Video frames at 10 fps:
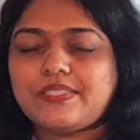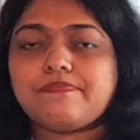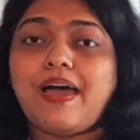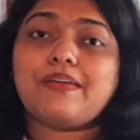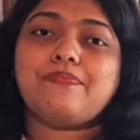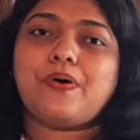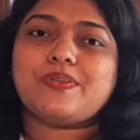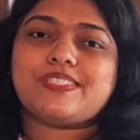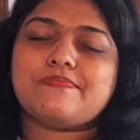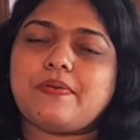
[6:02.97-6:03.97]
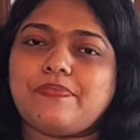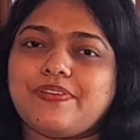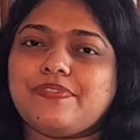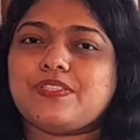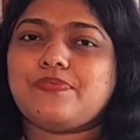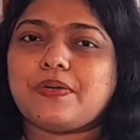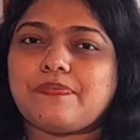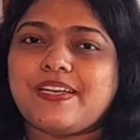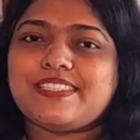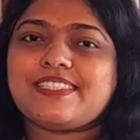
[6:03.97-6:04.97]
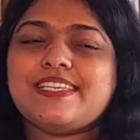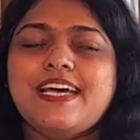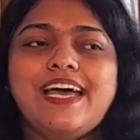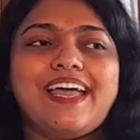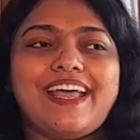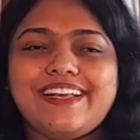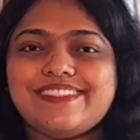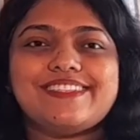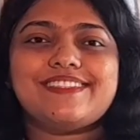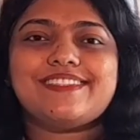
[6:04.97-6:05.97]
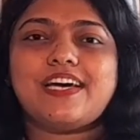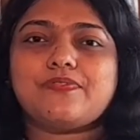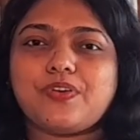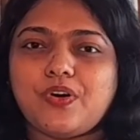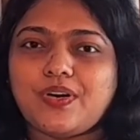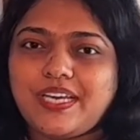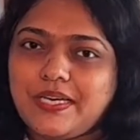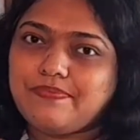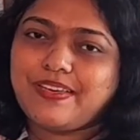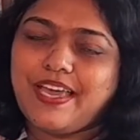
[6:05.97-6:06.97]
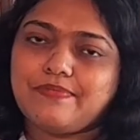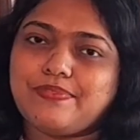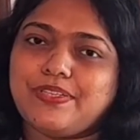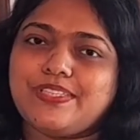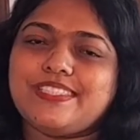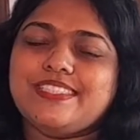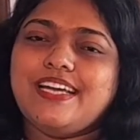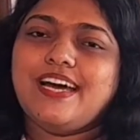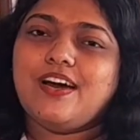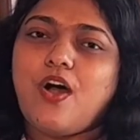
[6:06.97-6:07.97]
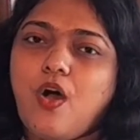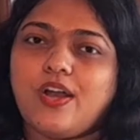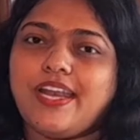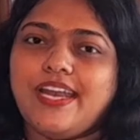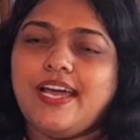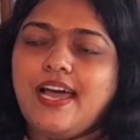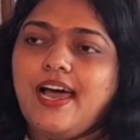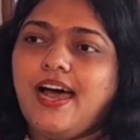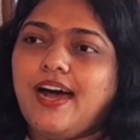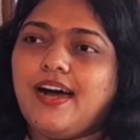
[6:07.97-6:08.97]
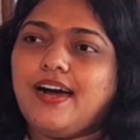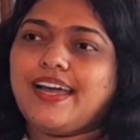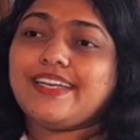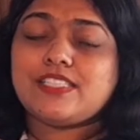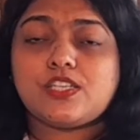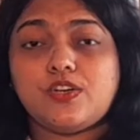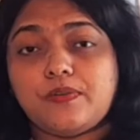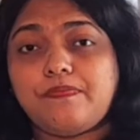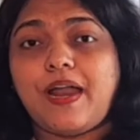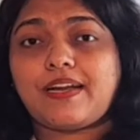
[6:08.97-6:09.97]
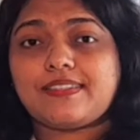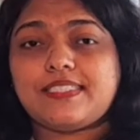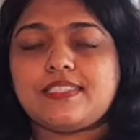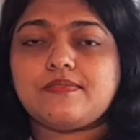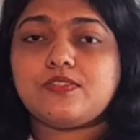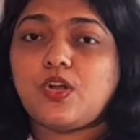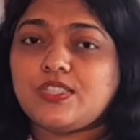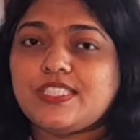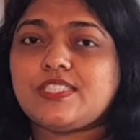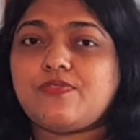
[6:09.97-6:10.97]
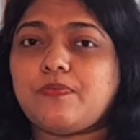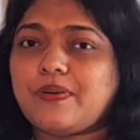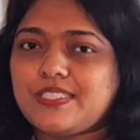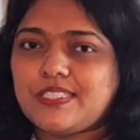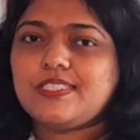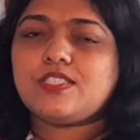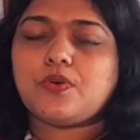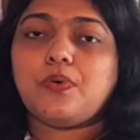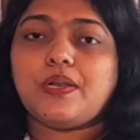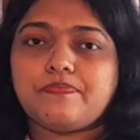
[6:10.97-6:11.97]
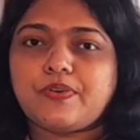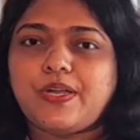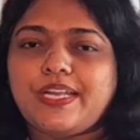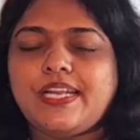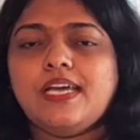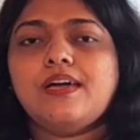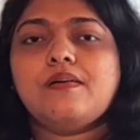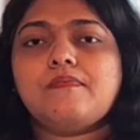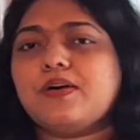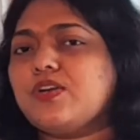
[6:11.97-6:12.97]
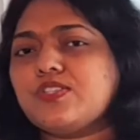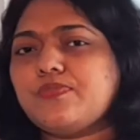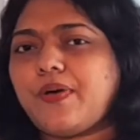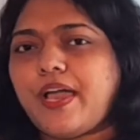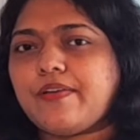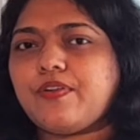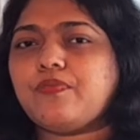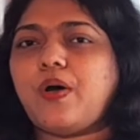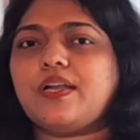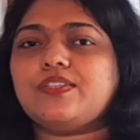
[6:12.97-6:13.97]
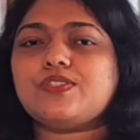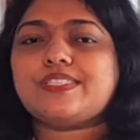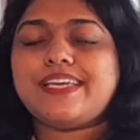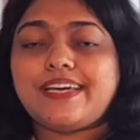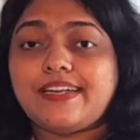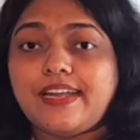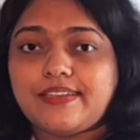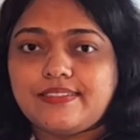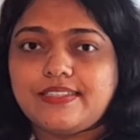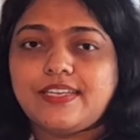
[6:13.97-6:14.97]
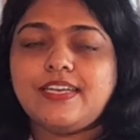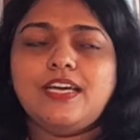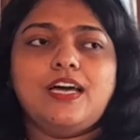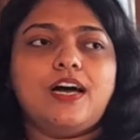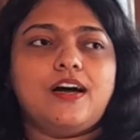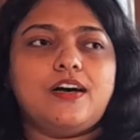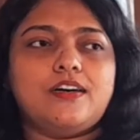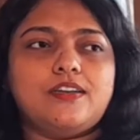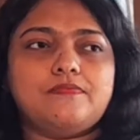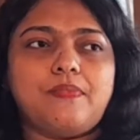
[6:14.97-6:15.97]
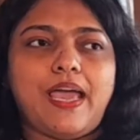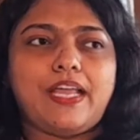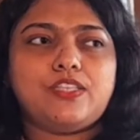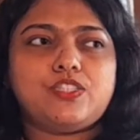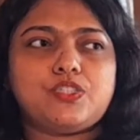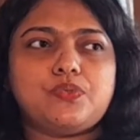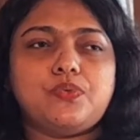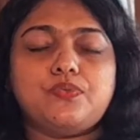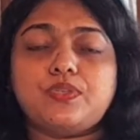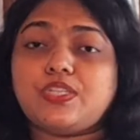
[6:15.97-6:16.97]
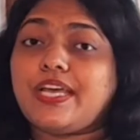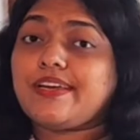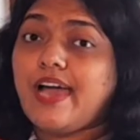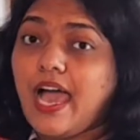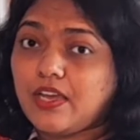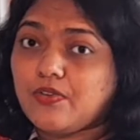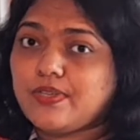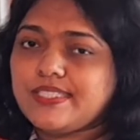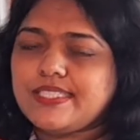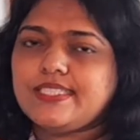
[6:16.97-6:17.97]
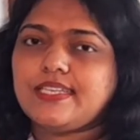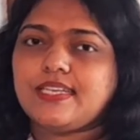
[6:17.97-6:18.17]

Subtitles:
My boss in my previous workplace insists that we all keep the cameras on. It is a good practice, not just for persons who lip read, but also for everyone to stay connected and to check accuracy.